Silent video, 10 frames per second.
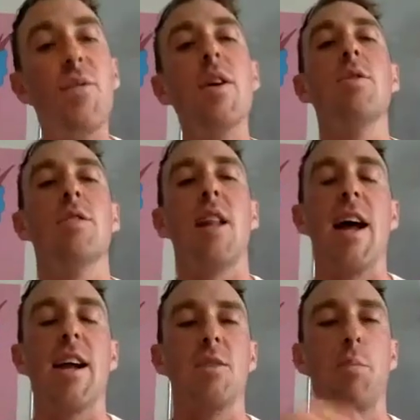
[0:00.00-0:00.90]
feels
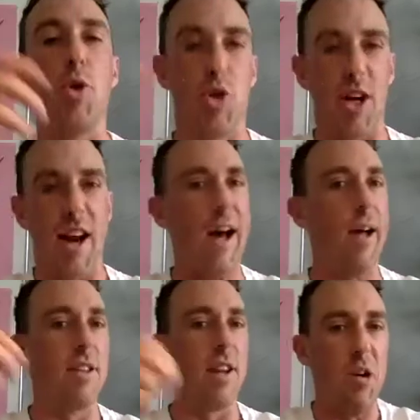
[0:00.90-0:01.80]
like it's pushing it
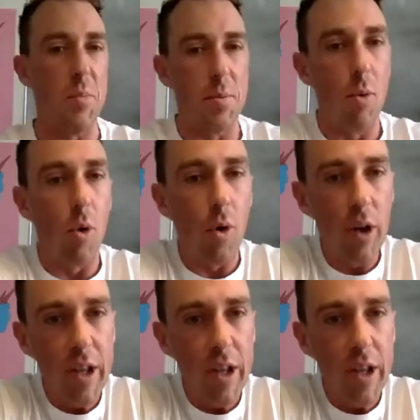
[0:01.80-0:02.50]
out a little bit more.